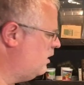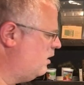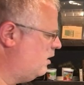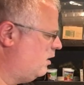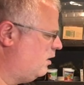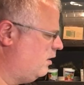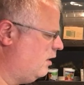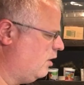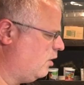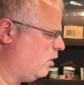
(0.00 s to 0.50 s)

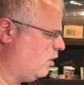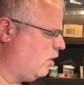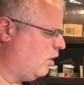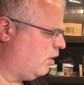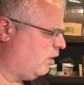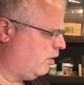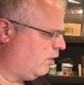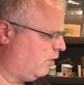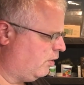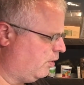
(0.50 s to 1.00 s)
they're
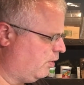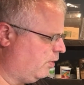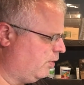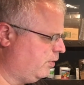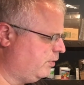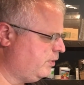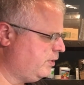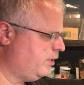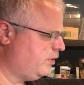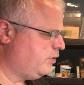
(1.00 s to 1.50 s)

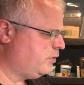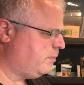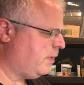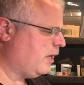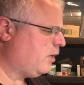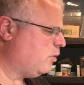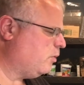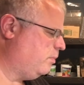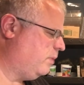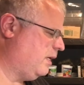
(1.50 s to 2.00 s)
called
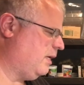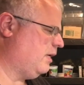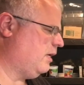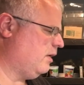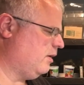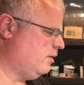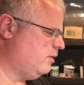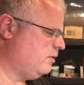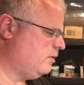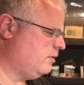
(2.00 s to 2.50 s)
speckled
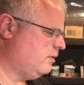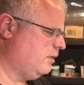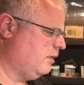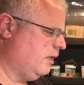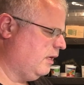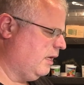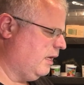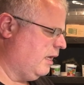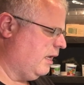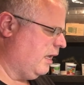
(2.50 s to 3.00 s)
peas,
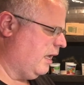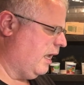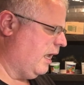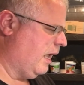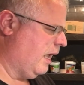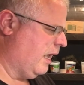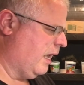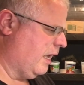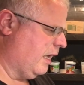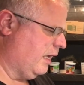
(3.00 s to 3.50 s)

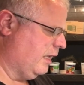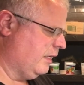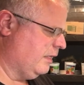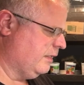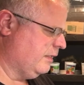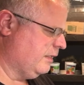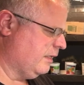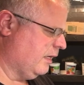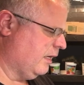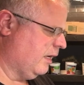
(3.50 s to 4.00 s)

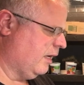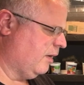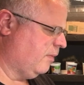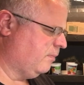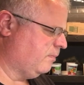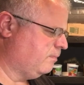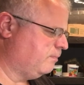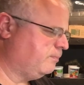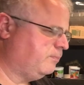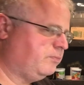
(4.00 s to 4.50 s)
and
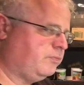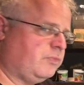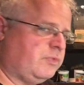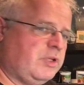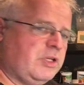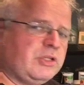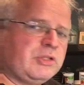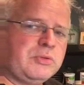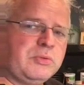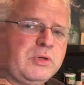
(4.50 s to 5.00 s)

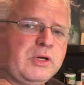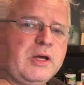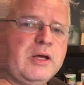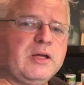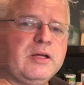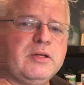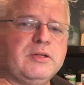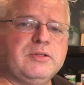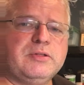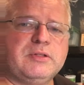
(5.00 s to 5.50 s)
this
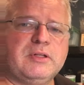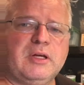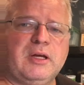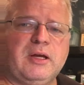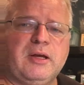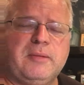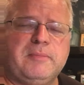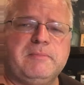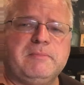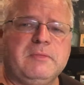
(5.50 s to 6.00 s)
was
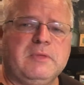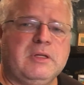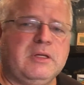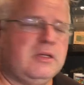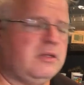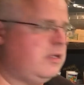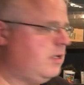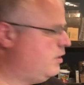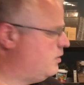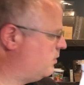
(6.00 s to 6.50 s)

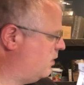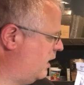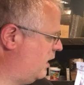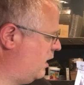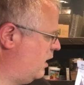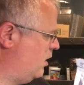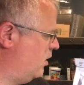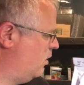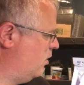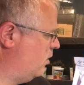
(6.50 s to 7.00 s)
these right
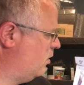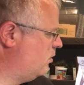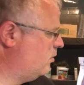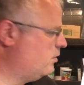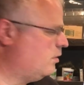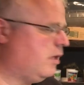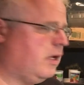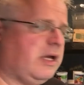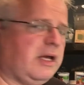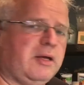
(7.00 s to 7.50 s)
here,
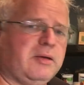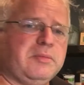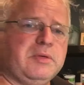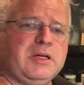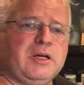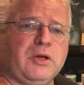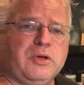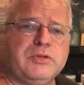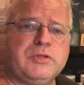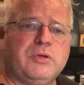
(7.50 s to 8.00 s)
and
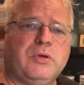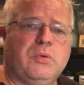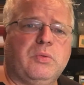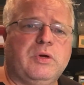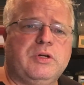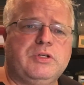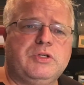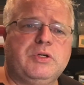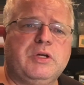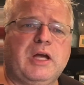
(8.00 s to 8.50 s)
also the
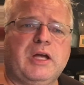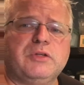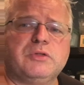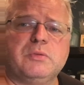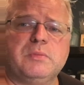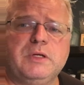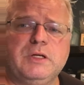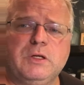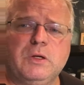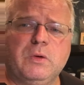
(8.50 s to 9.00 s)
ones you guys will
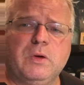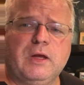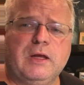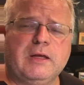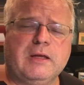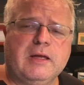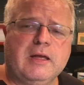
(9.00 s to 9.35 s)
be doing,